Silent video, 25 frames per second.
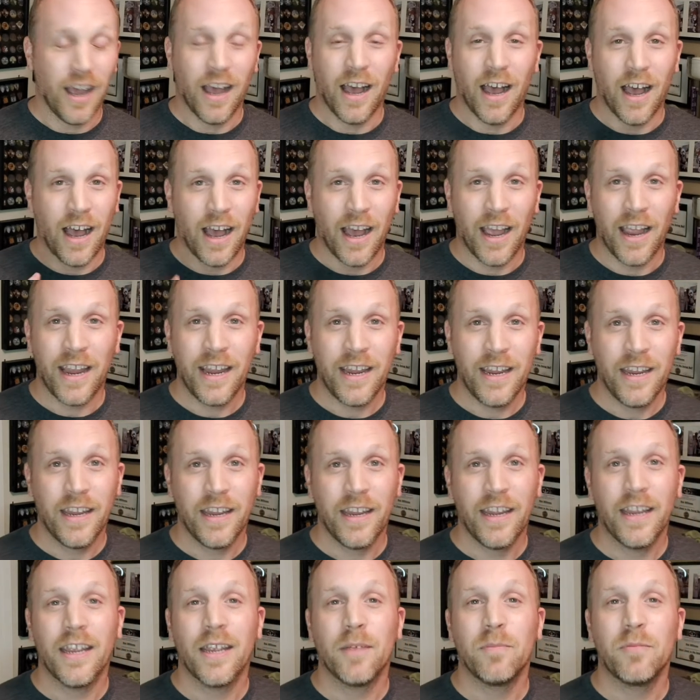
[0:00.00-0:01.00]
I
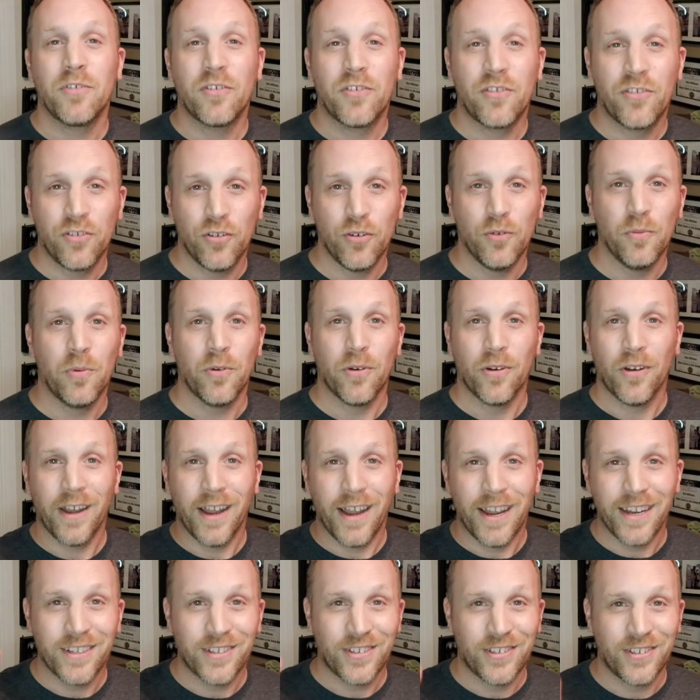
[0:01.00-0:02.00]
am super
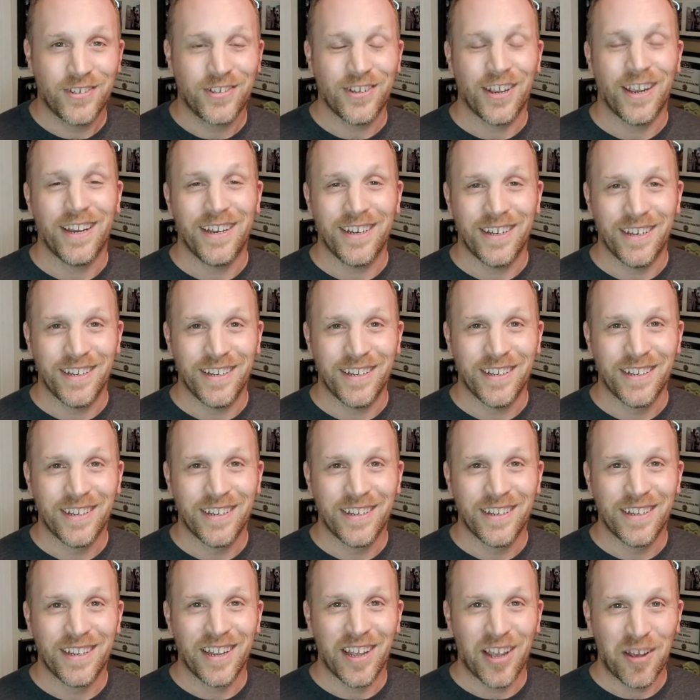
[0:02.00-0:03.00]
excited
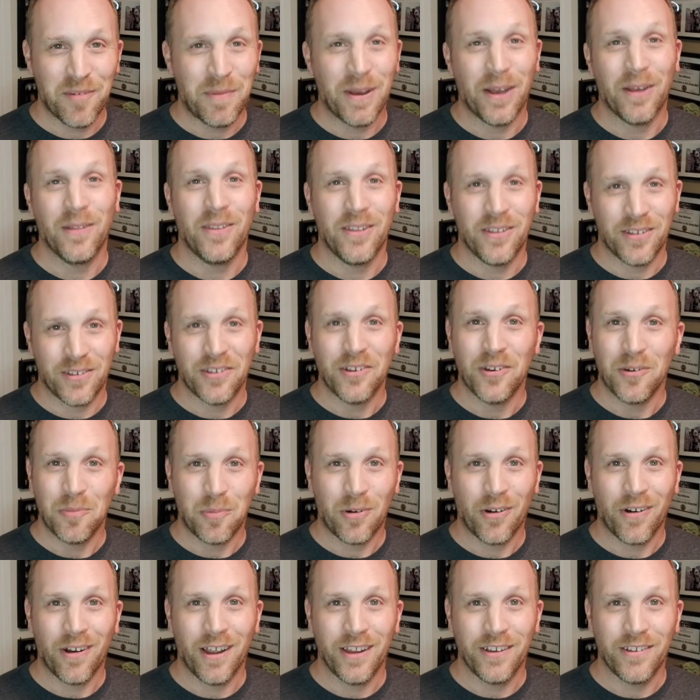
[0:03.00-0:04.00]
about this new
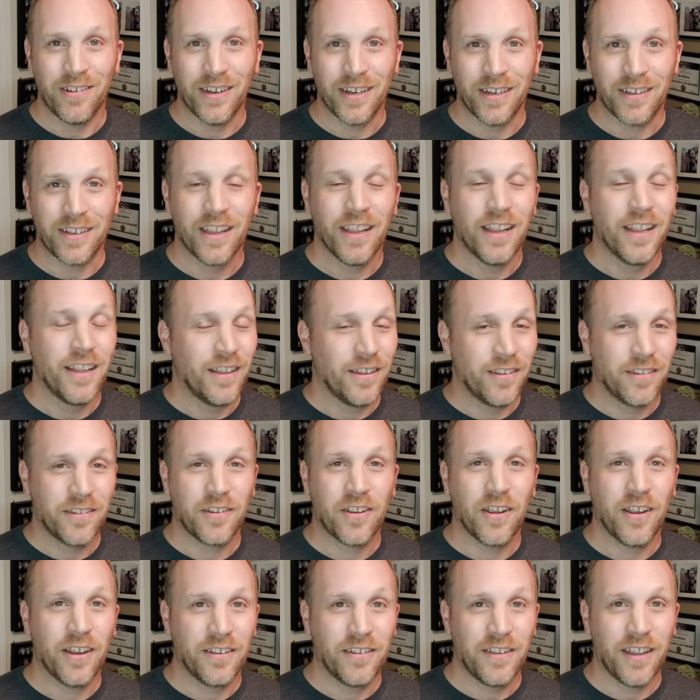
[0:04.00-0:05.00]
project. This is
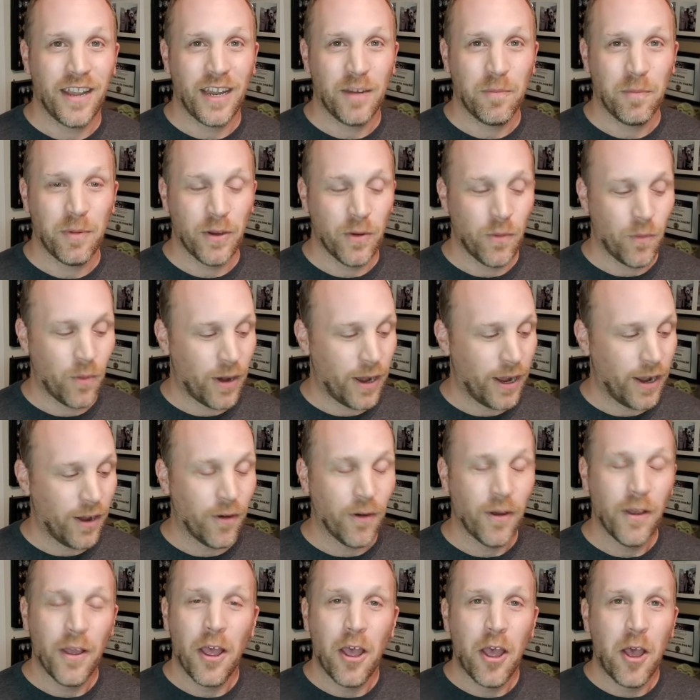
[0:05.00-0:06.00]
going to take me a
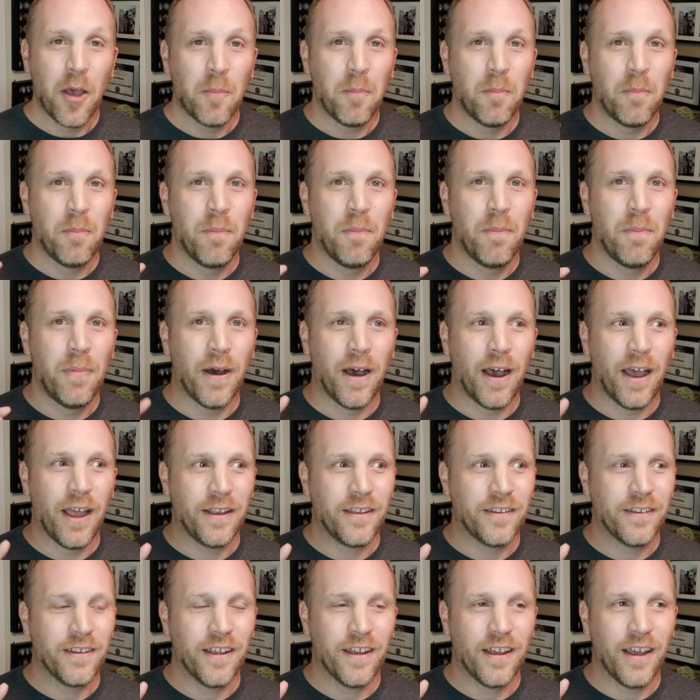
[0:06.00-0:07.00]
while,
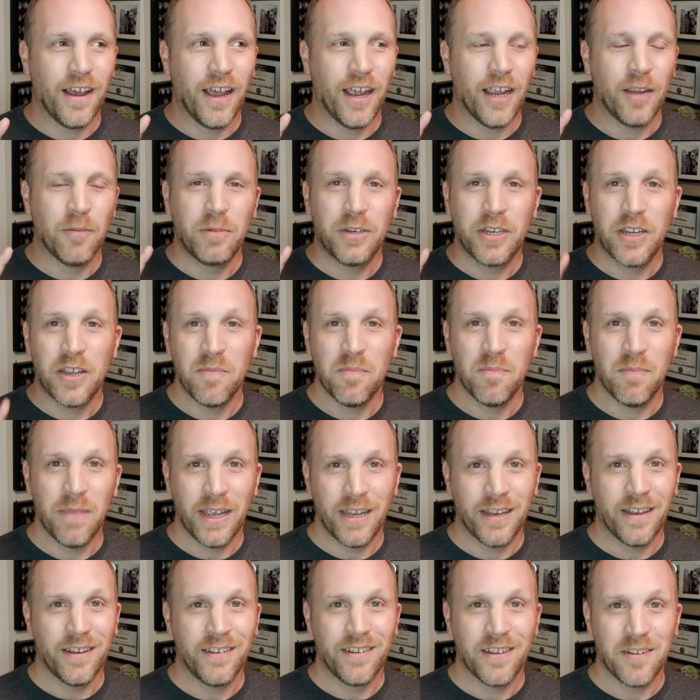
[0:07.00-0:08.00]
but I'm
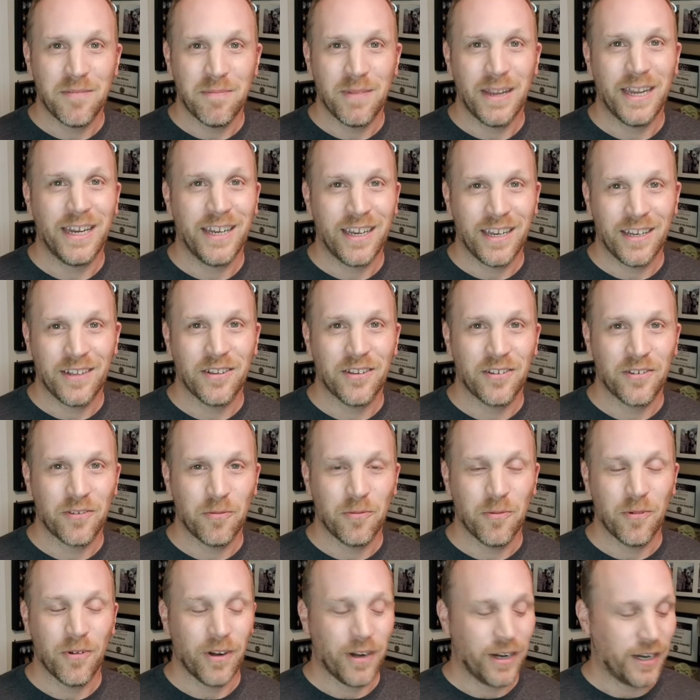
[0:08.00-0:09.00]
committed to making this
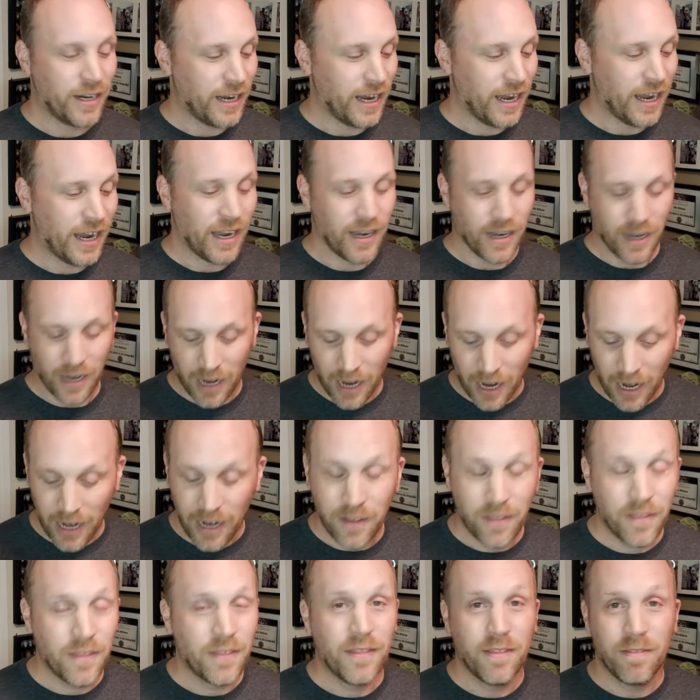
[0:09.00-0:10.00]
work. And
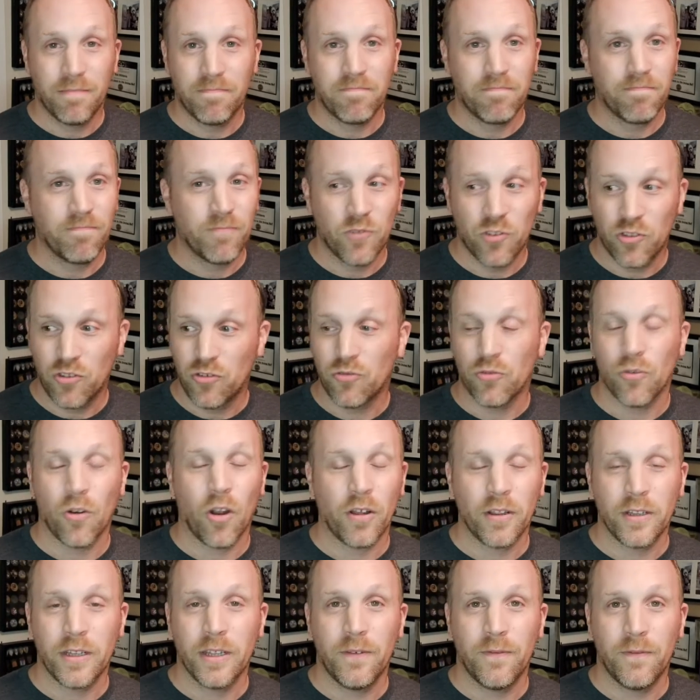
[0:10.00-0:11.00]
I
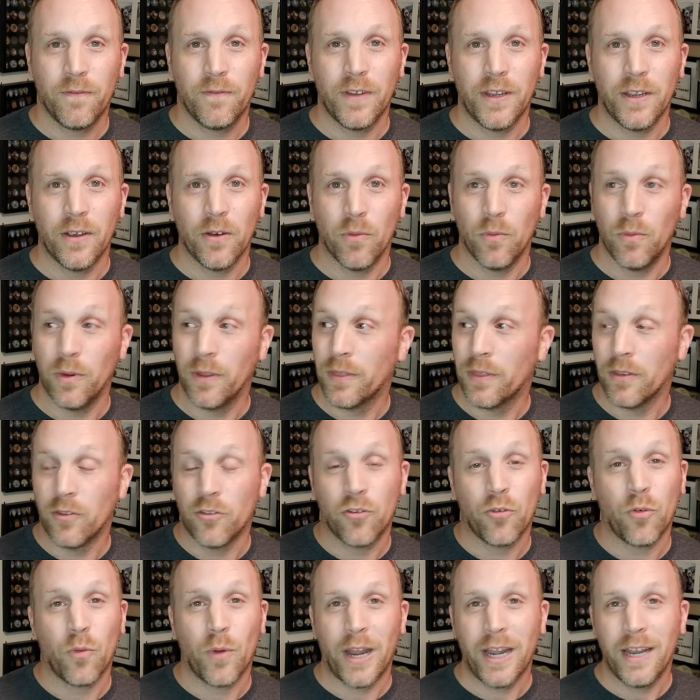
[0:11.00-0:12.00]
strongly feel with the
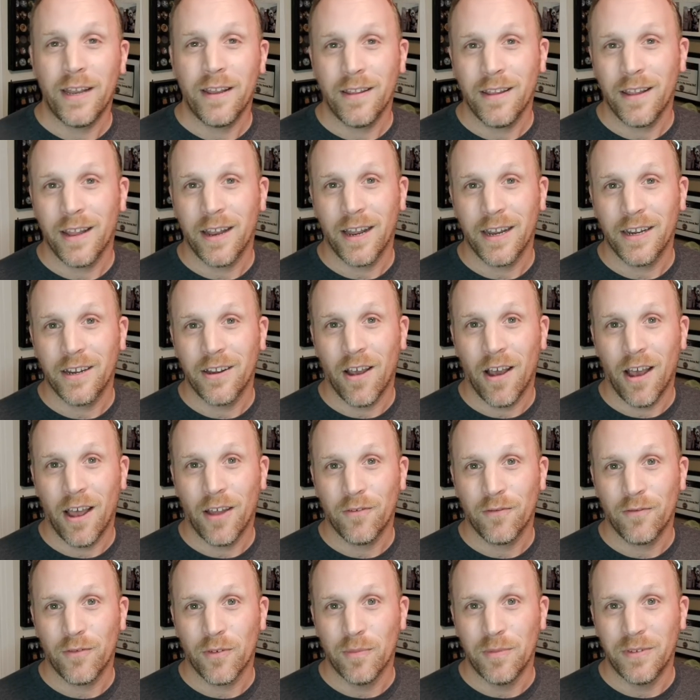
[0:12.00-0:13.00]
training that I
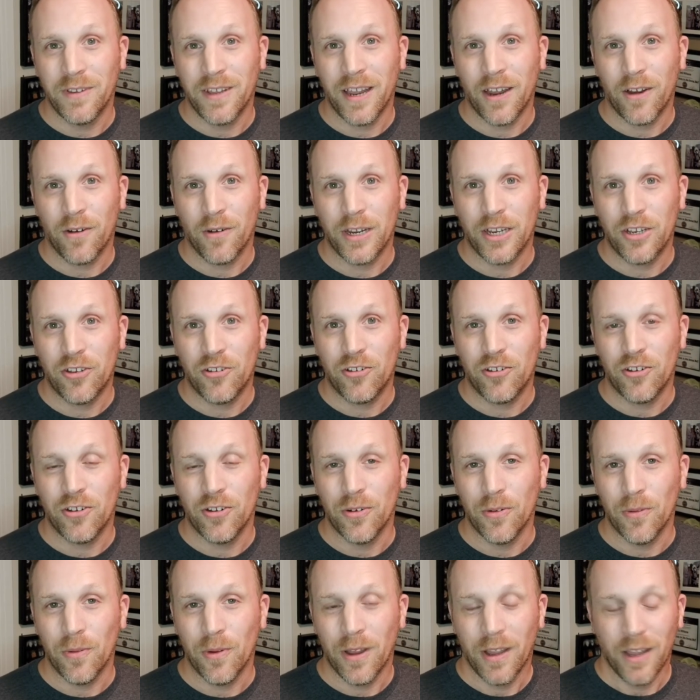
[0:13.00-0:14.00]
got from Terry
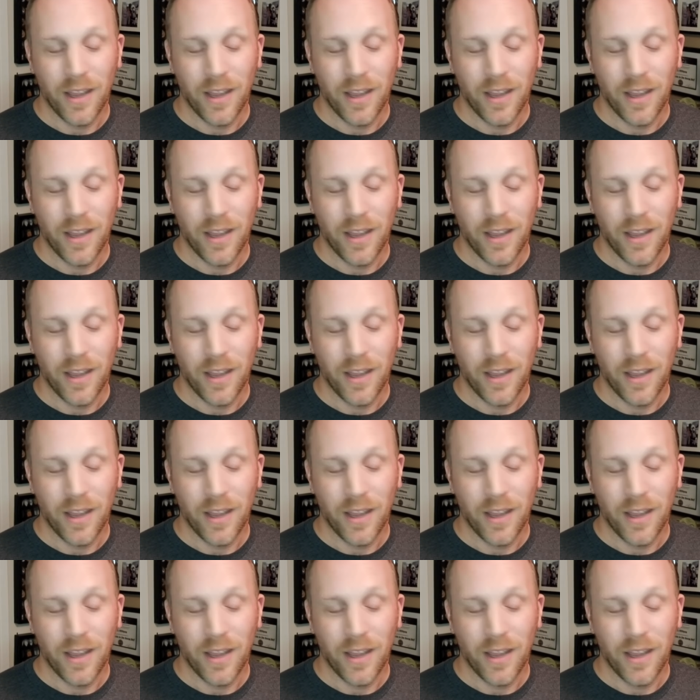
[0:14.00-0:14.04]
Chu